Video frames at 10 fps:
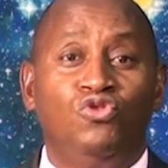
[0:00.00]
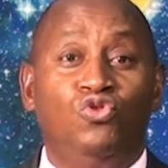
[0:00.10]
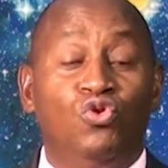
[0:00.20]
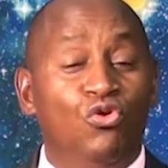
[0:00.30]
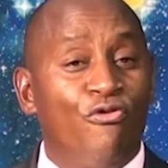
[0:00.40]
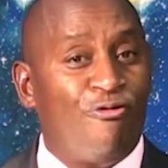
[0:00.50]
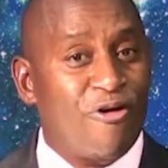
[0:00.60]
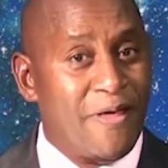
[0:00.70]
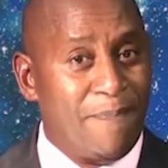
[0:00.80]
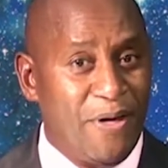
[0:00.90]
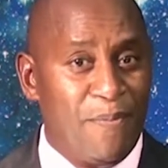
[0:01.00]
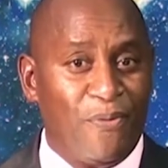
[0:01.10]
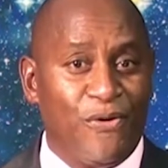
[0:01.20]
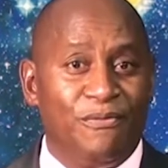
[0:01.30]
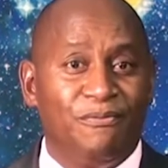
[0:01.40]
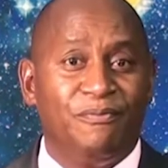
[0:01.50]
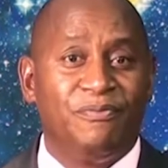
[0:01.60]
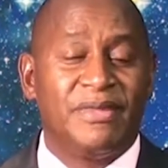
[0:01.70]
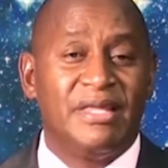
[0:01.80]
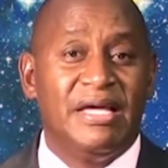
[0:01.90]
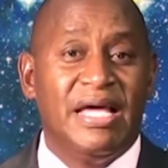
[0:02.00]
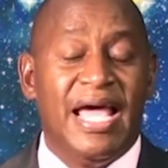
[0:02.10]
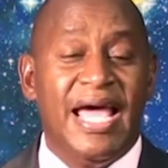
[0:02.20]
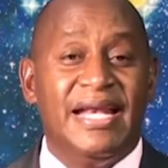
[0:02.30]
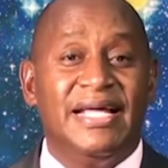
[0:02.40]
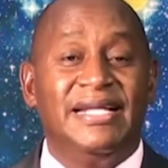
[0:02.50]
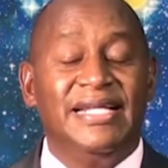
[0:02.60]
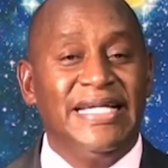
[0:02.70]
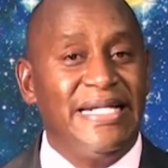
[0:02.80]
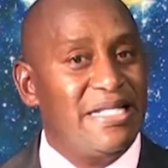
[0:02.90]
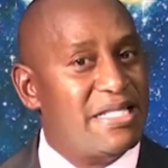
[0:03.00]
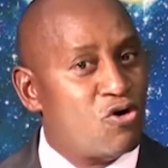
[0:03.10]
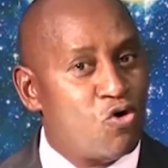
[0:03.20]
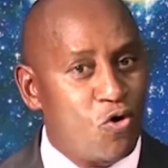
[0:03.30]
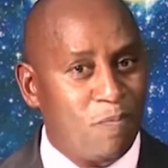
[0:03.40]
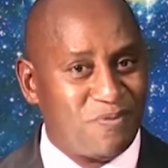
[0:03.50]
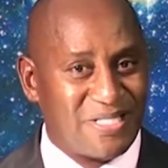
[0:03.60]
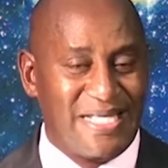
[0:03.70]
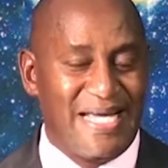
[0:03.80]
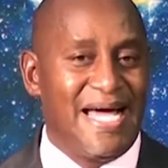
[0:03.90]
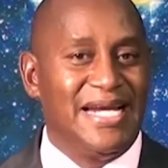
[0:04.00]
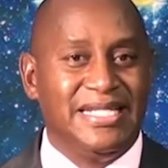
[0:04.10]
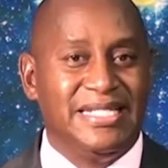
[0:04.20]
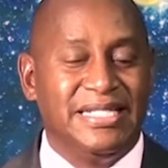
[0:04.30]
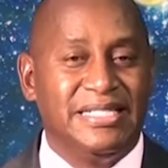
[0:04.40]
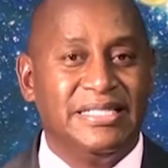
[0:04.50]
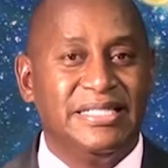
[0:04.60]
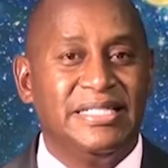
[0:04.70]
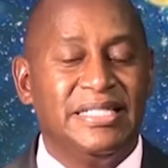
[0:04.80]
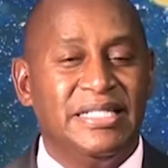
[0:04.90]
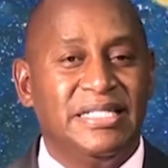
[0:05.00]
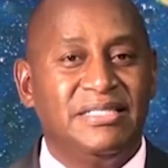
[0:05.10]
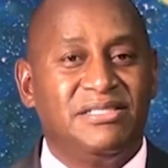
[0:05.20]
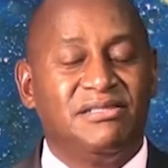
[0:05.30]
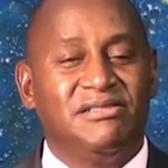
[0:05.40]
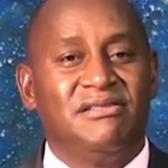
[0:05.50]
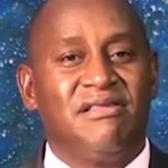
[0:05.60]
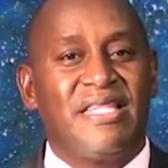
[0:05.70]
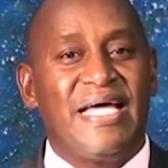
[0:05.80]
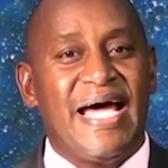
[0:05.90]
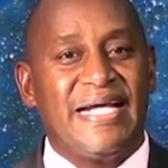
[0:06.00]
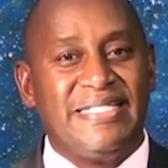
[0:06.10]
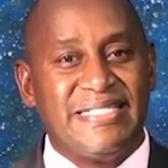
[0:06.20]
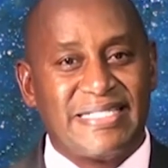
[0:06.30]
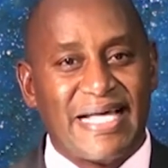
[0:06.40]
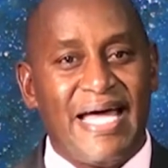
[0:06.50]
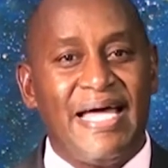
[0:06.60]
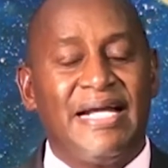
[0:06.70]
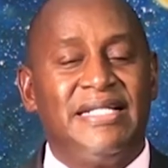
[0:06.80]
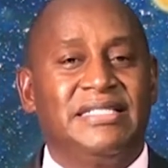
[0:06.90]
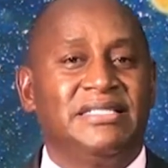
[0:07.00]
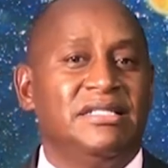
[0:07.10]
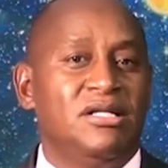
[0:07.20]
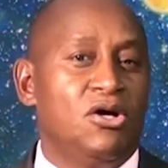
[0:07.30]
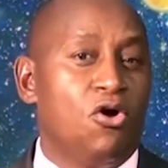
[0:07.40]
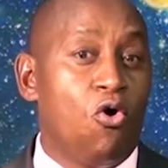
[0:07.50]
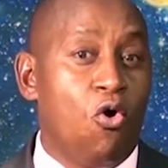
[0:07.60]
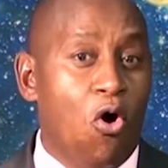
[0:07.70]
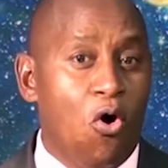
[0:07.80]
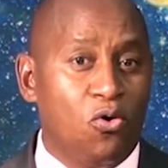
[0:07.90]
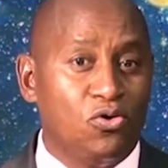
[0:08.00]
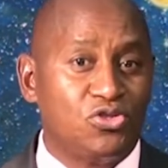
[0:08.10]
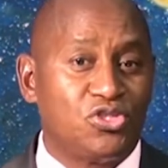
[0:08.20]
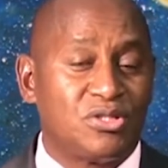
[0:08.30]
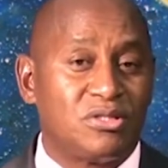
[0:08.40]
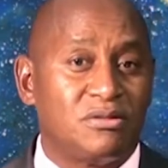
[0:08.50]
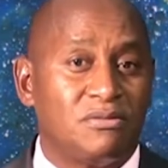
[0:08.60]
do for the people and lead the groups they are leading to their desired goals.